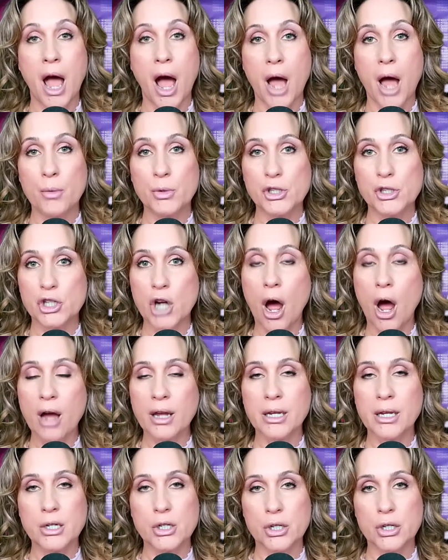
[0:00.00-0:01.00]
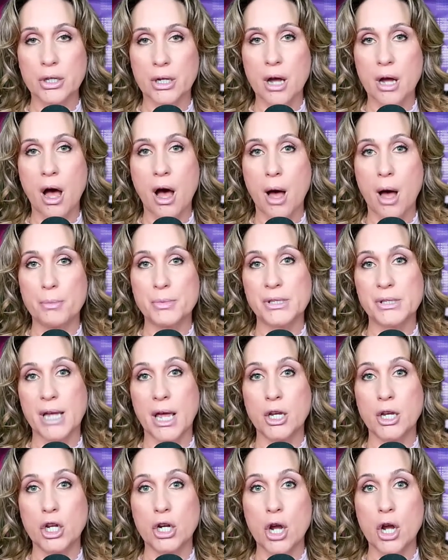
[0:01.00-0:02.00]
I was talking to the cops
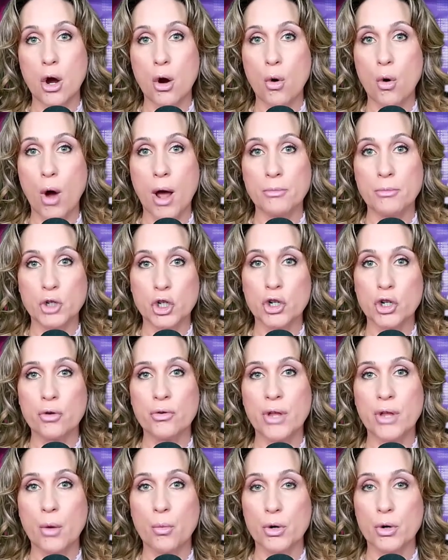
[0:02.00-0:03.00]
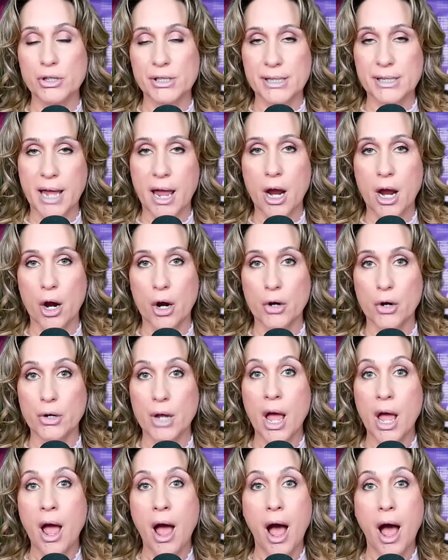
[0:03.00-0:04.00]
and you know, I'm sure they were scared.